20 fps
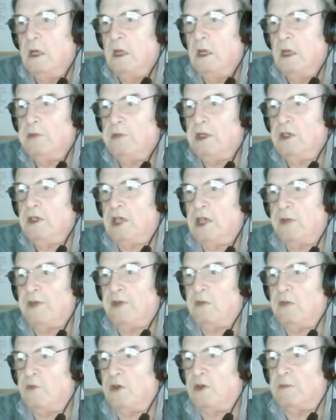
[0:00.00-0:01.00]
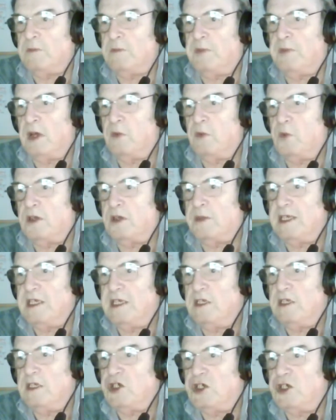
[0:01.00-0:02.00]
But you definitely want to buy one of
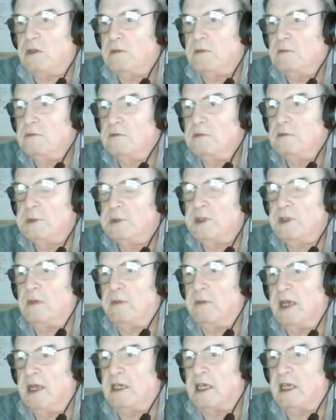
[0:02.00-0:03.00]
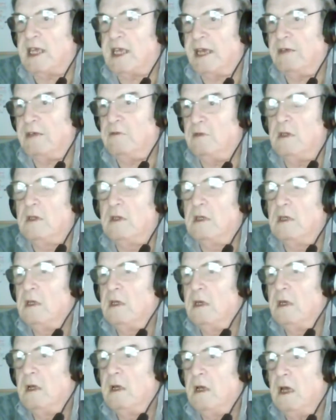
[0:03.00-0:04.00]
each for your main account,
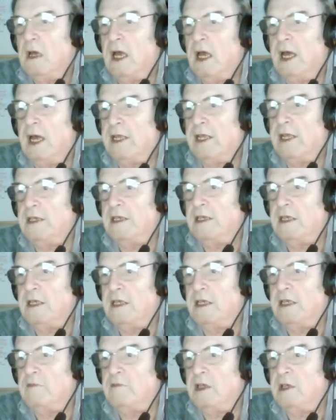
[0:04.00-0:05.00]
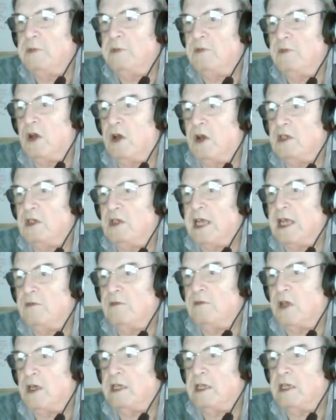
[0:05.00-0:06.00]
and if you've got
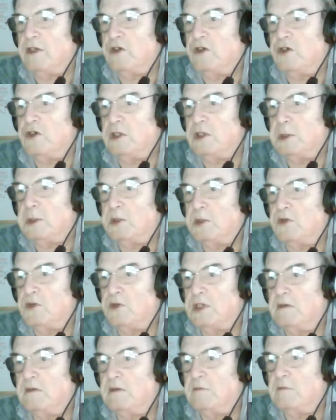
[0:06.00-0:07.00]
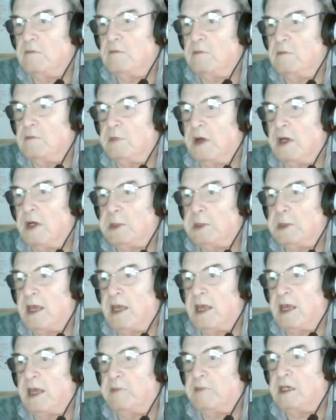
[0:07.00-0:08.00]
downline and you can afford it, buy for
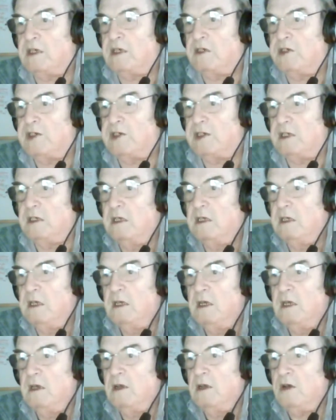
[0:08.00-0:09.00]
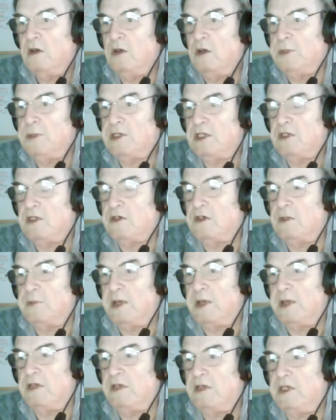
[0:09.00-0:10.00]
them, because obviously it's going to
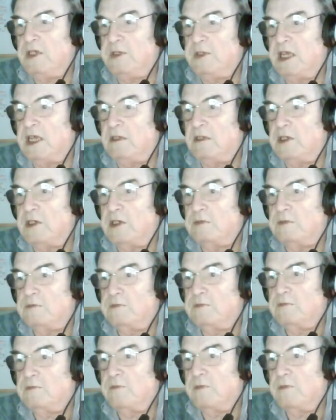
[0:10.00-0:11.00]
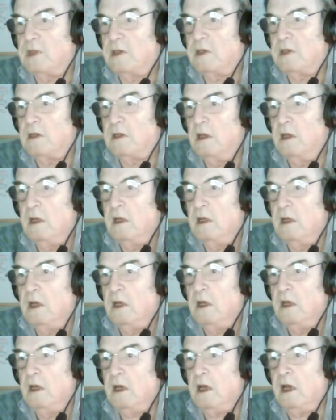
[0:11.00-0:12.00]
pay you dividends.
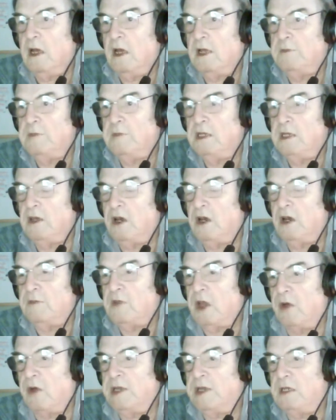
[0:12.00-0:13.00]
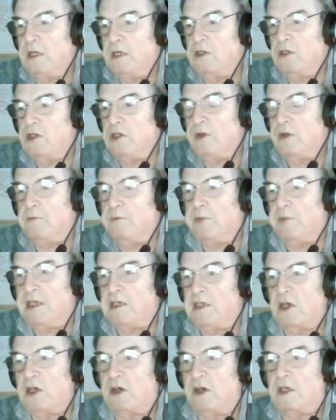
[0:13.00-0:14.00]
I mean, I'm going into it big
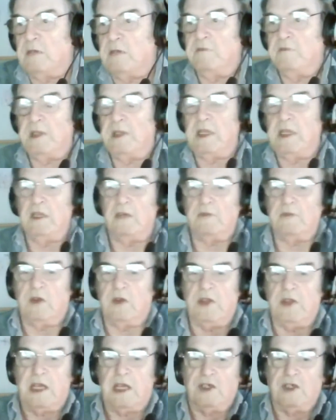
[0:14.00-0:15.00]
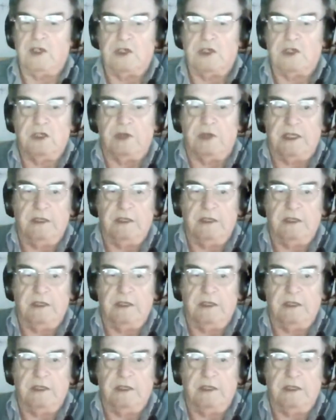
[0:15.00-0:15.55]
time, but then I've got the cash to do it.